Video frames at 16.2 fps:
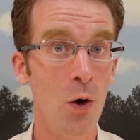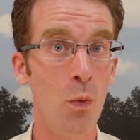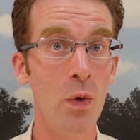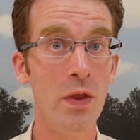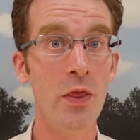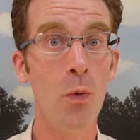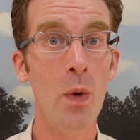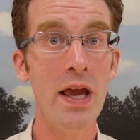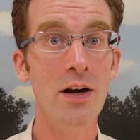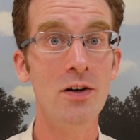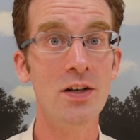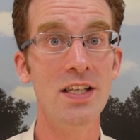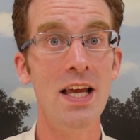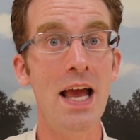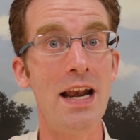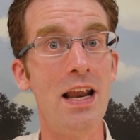When the waiter
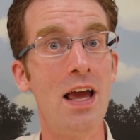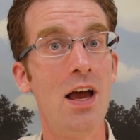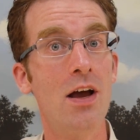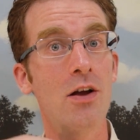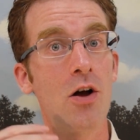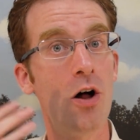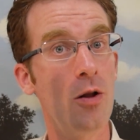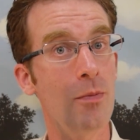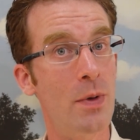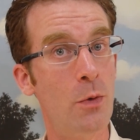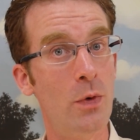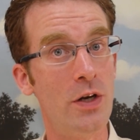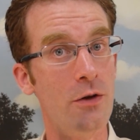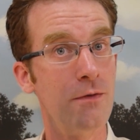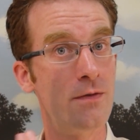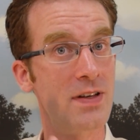said, "Call me
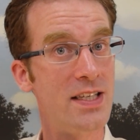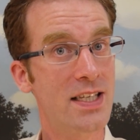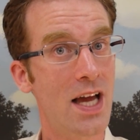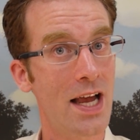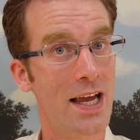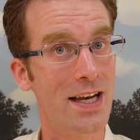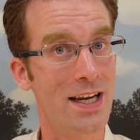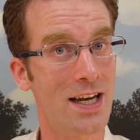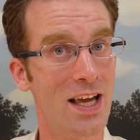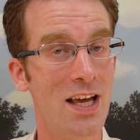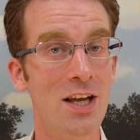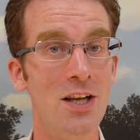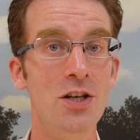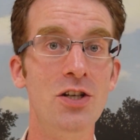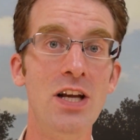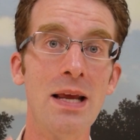when you've decided,"
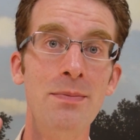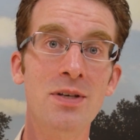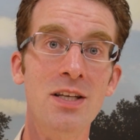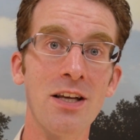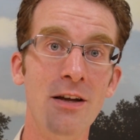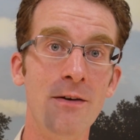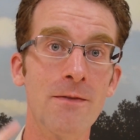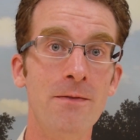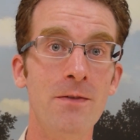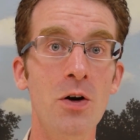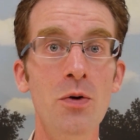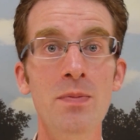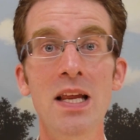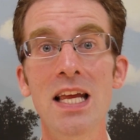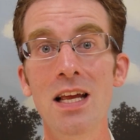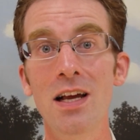James
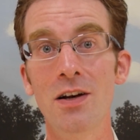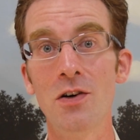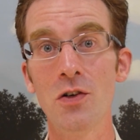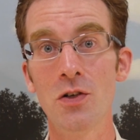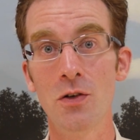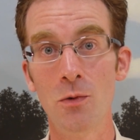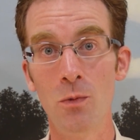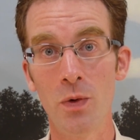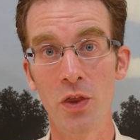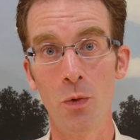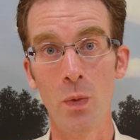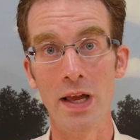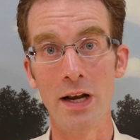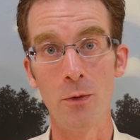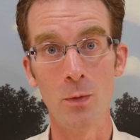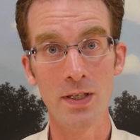confirmed he understood what the
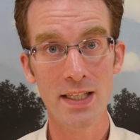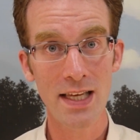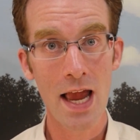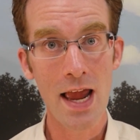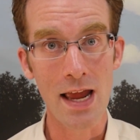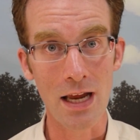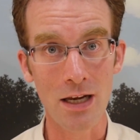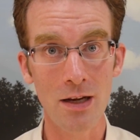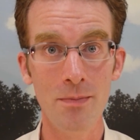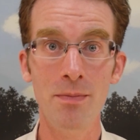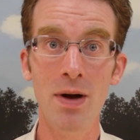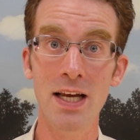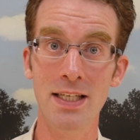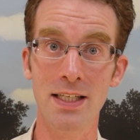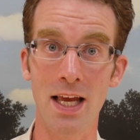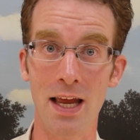waiter was saying
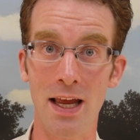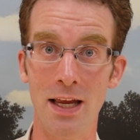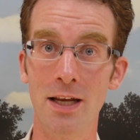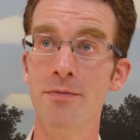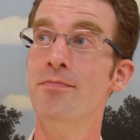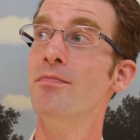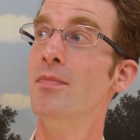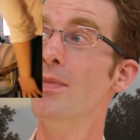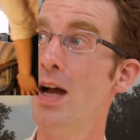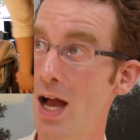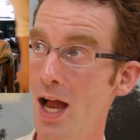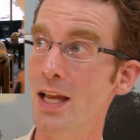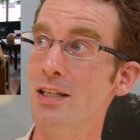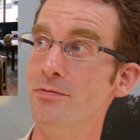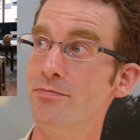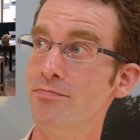by saying,
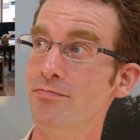"Hi."